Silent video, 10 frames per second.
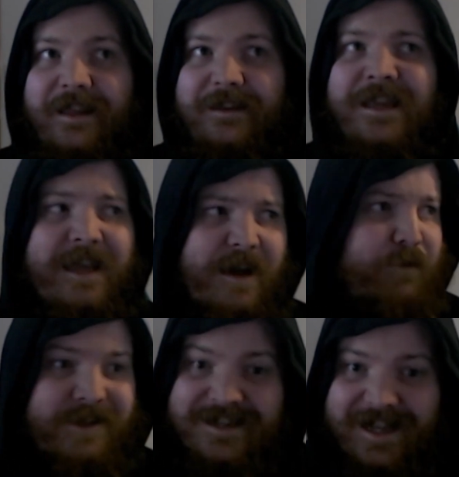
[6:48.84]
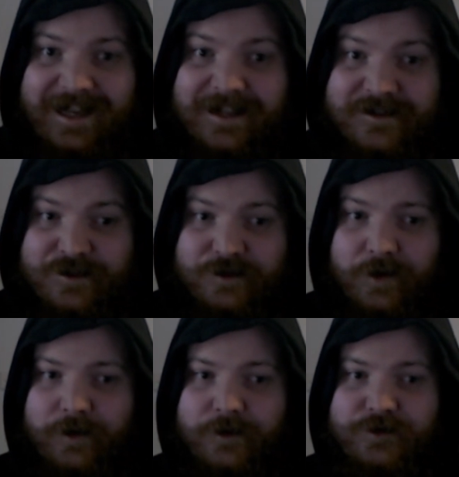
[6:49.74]
Yeah, I wasn't going to get
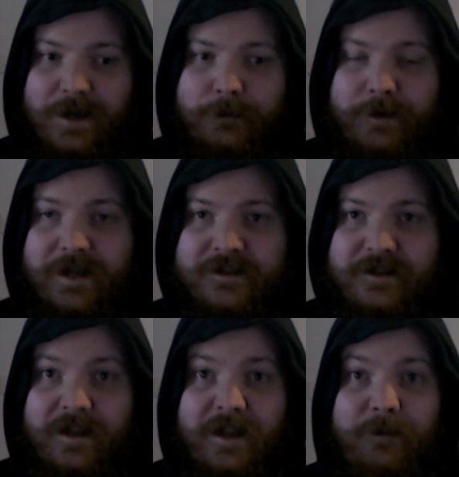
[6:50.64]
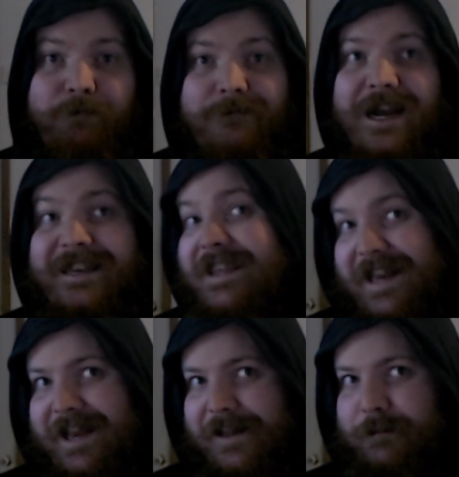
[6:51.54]
Tutorial Trap, but I did
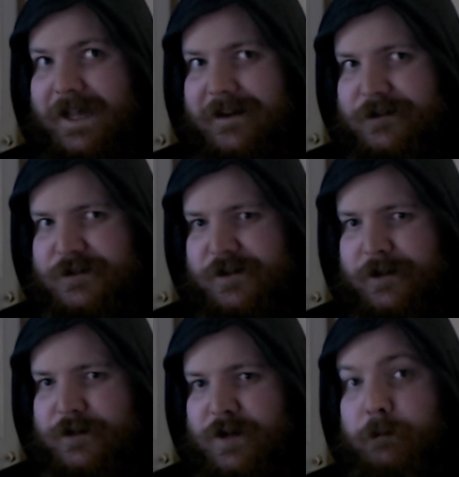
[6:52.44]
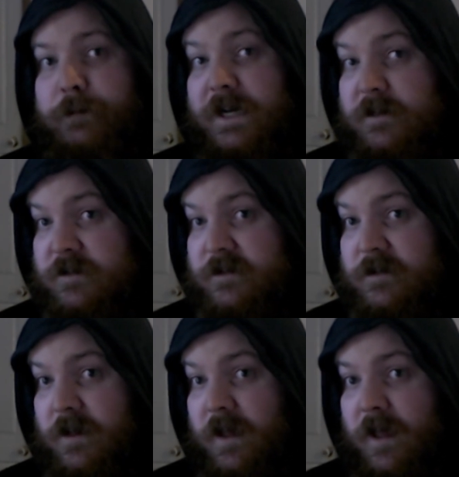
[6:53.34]
end up getting Tutorial Trap. But
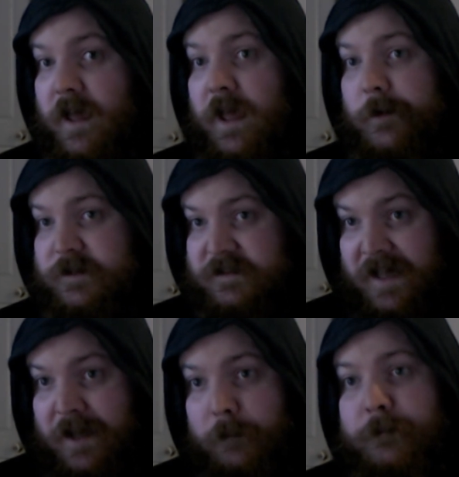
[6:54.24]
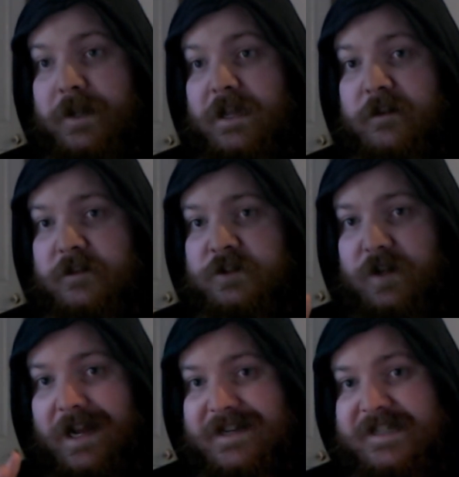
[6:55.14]
it was to help me
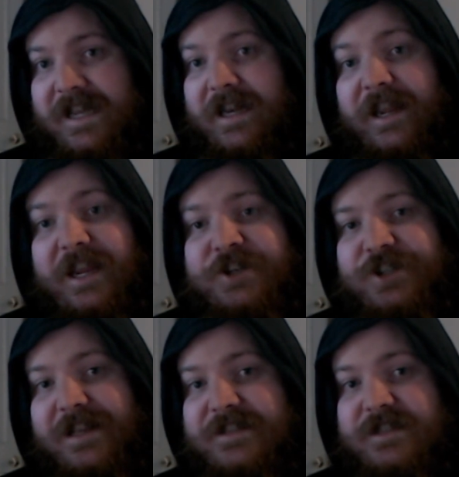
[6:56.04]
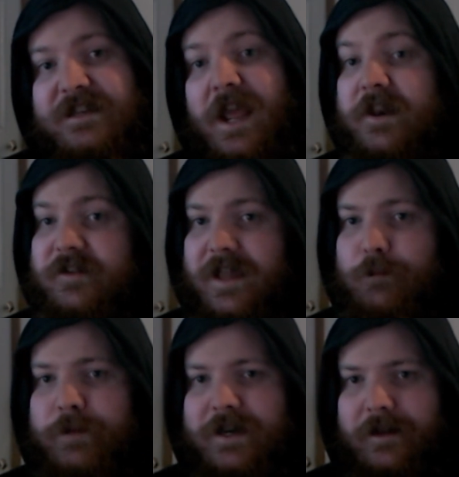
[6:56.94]
to understand each lesson and to
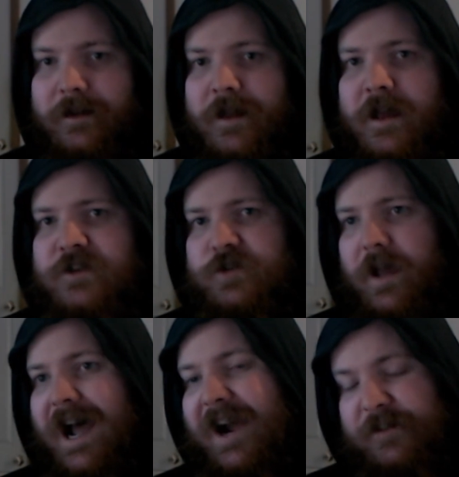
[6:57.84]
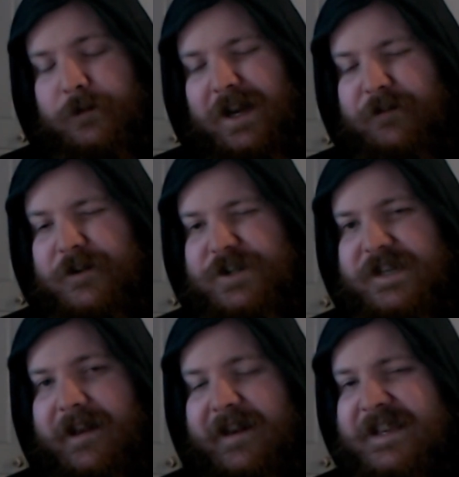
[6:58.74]
get better. So after when I finished
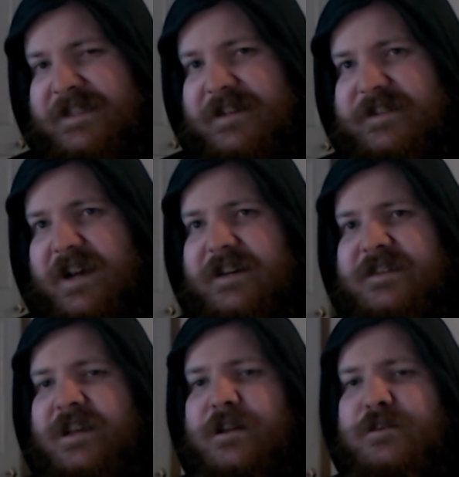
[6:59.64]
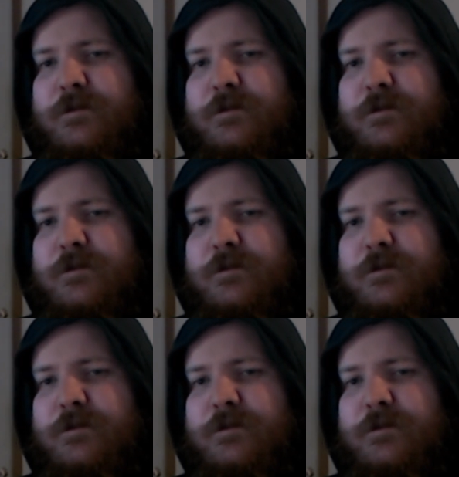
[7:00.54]
the lessons, I decided to